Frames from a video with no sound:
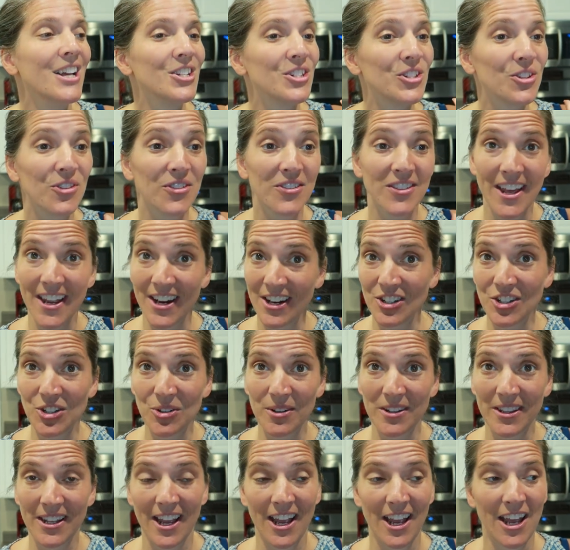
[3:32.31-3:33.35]
So they are
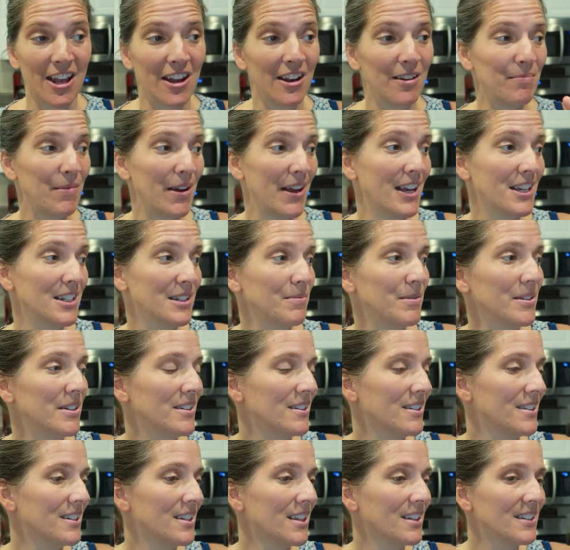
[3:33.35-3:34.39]
doing that and my husband
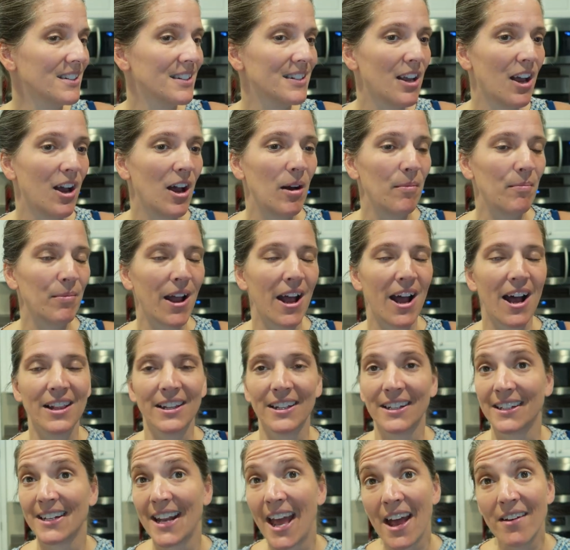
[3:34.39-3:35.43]
and sons, um,
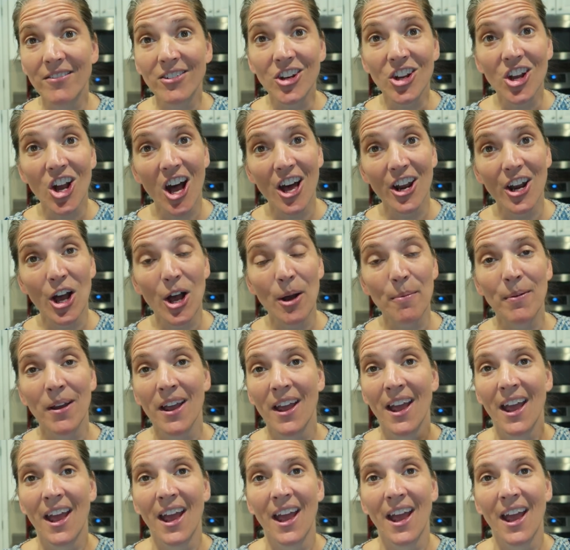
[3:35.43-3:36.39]
Colin and Evan got up